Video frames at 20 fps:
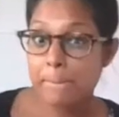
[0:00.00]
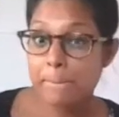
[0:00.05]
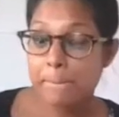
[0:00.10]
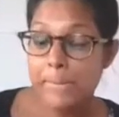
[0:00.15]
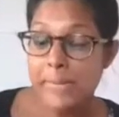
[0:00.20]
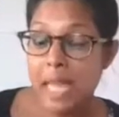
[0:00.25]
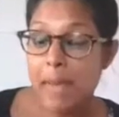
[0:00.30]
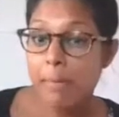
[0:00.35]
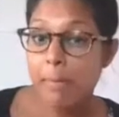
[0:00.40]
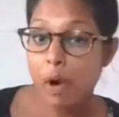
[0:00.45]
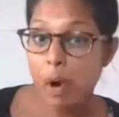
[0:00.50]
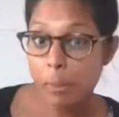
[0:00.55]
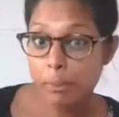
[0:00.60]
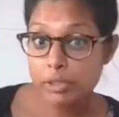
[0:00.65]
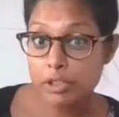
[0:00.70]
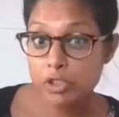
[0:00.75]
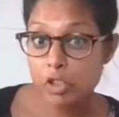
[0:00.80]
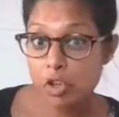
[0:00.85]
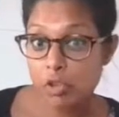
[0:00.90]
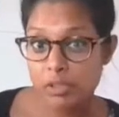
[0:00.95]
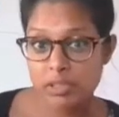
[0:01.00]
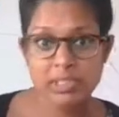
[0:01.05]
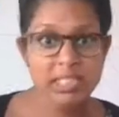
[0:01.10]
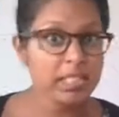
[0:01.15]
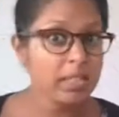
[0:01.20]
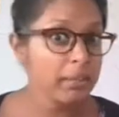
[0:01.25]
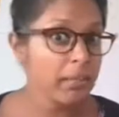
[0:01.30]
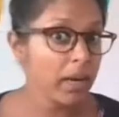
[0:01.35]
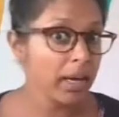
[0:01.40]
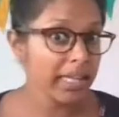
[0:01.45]
pop songs that you might
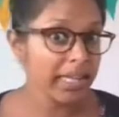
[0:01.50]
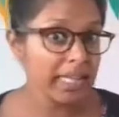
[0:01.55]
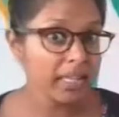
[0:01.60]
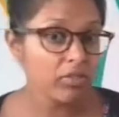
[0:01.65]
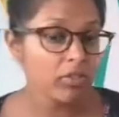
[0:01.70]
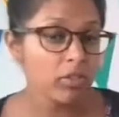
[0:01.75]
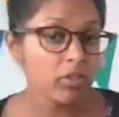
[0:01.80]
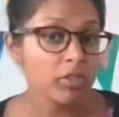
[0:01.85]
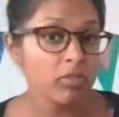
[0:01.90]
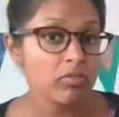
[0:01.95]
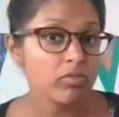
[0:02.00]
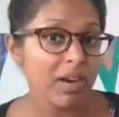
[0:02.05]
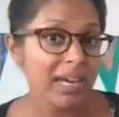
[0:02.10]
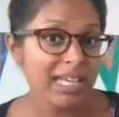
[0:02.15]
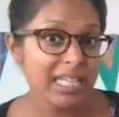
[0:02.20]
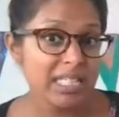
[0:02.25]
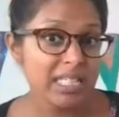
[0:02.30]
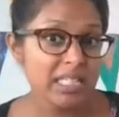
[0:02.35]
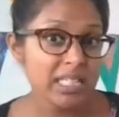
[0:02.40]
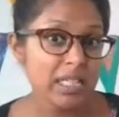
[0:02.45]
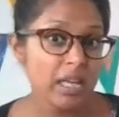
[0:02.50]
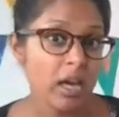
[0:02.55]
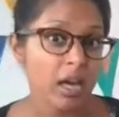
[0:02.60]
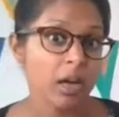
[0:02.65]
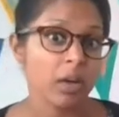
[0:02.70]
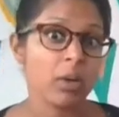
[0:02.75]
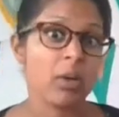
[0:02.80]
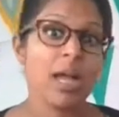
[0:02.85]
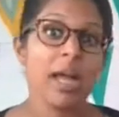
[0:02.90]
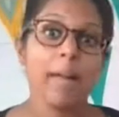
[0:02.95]
hear on the radio,
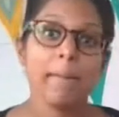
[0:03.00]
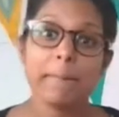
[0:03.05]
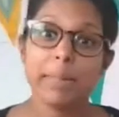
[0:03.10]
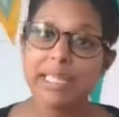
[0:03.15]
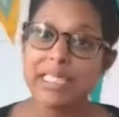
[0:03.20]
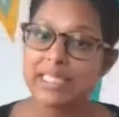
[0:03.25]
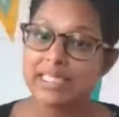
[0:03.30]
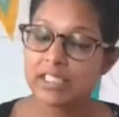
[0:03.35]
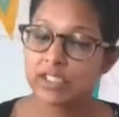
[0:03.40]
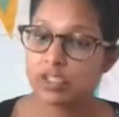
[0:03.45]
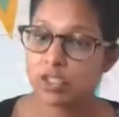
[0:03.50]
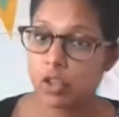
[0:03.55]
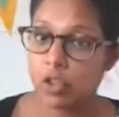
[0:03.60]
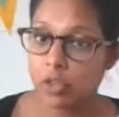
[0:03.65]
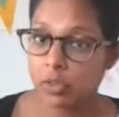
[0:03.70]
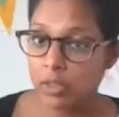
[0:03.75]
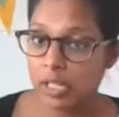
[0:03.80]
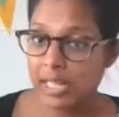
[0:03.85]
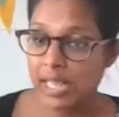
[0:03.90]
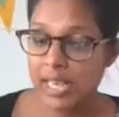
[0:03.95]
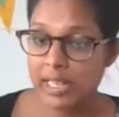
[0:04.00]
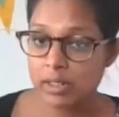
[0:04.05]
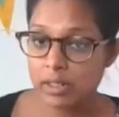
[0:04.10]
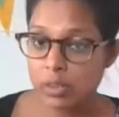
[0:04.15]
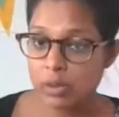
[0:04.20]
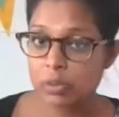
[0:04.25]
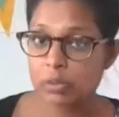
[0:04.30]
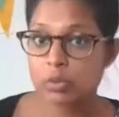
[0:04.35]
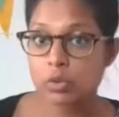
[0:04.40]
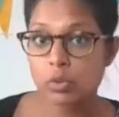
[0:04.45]
but it's not the adults
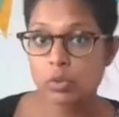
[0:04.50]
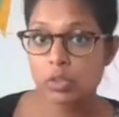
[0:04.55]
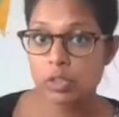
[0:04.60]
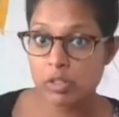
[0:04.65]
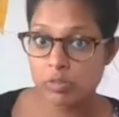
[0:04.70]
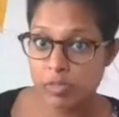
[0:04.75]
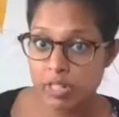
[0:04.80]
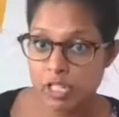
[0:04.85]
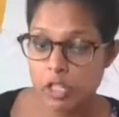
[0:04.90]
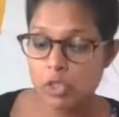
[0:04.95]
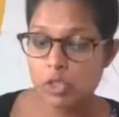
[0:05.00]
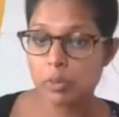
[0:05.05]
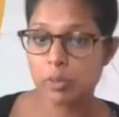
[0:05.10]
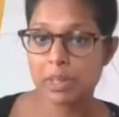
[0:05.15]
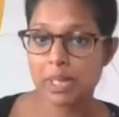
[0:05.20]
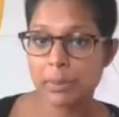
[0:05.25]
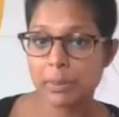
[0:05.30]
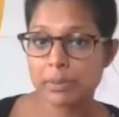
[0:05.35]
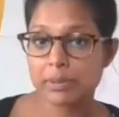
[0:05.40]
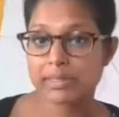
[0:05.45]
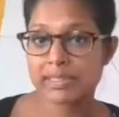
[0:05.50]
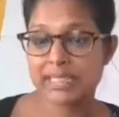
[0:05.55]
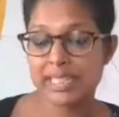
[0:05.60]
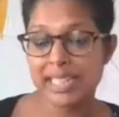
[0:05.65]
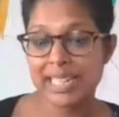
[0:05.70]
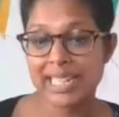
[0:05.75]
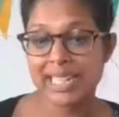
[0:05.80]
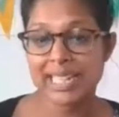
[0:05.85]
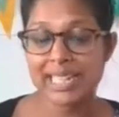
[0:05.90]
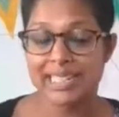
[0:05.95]
or the original people singing,
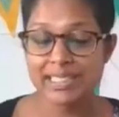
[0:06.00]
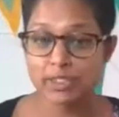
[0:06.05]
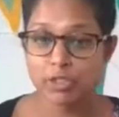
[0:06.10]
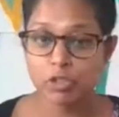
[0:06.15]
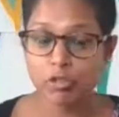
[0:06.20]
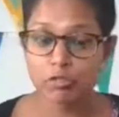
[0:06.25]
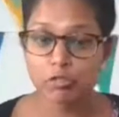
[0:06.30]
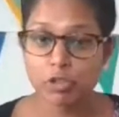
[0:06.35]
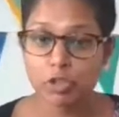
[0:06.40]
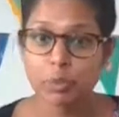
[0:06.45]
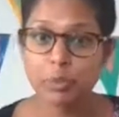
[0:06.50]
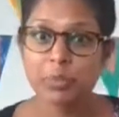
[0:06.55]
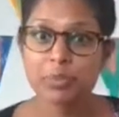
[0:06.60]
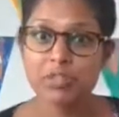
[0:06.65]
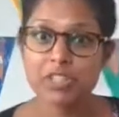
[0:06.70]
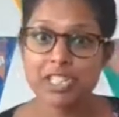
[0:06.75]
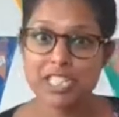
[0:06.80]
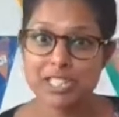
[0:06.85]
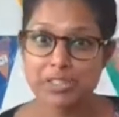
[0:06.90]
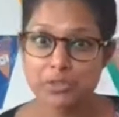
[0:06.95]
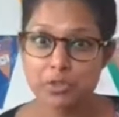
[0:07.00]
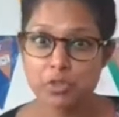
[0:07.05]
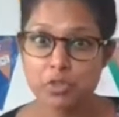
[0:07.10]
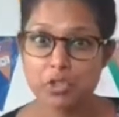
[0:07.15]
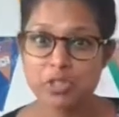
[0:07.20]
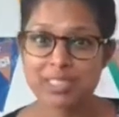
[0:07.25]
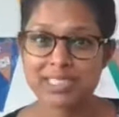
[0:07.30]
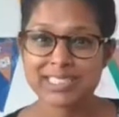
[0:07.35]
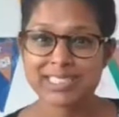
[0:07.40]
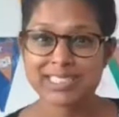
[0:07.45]
it's a group of children
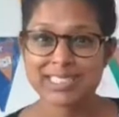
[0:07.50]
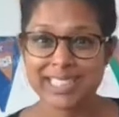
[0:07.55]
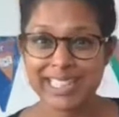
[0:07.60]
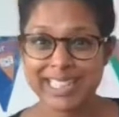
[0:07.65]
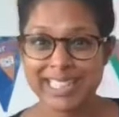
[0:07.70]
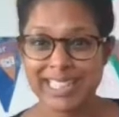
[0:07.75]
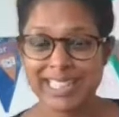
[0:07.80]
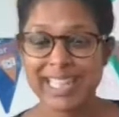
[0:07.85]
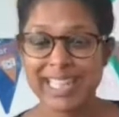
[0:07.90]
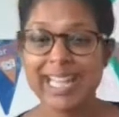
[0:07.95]
singing it.